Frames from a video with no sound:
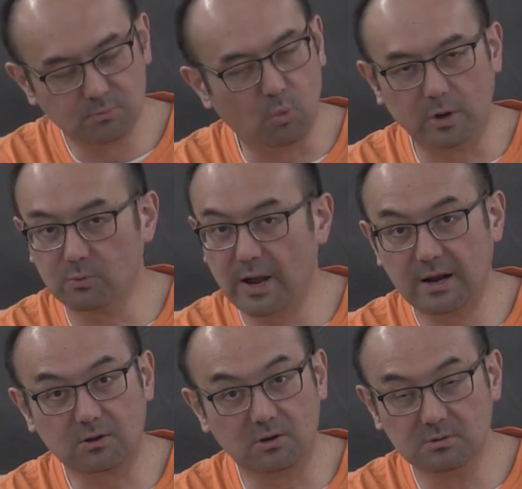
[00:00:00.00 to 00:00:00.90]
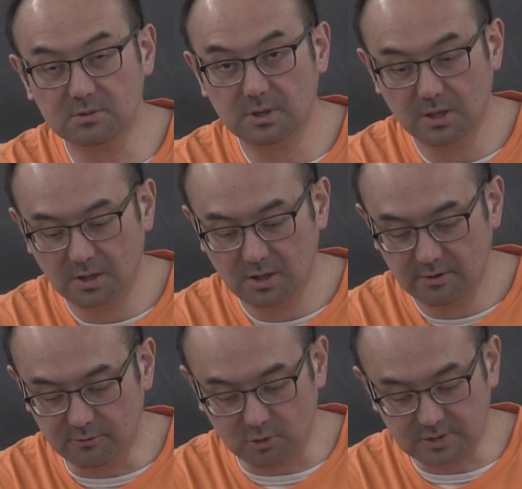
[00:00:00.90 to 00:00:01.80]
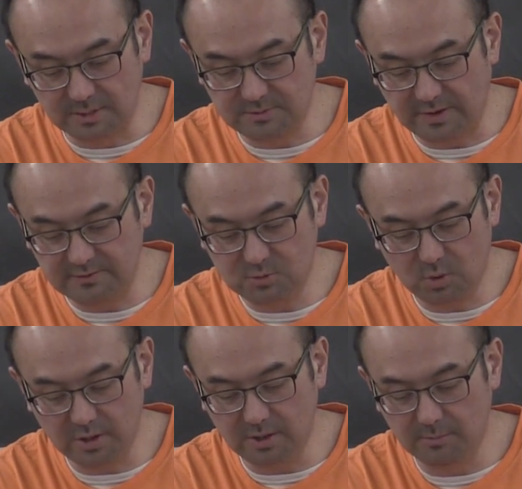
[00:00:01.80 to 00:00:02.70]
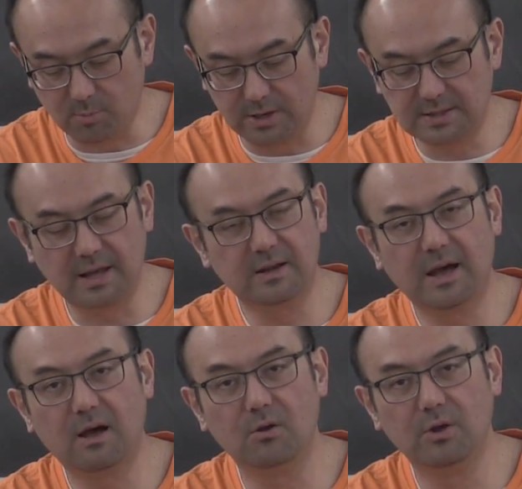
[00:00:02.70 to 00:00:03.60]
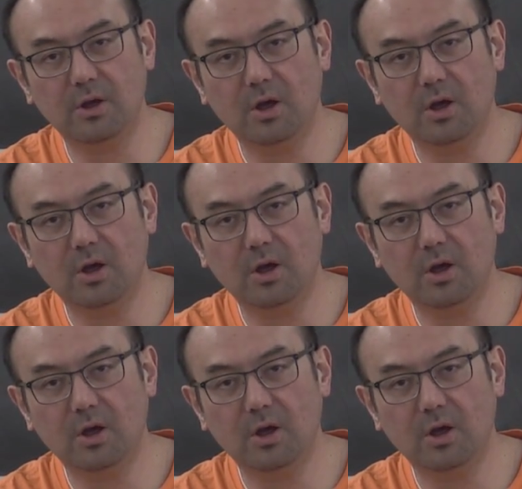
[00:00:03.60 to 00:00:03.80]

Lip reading: One radical, 4 times 5 is 20, break that down.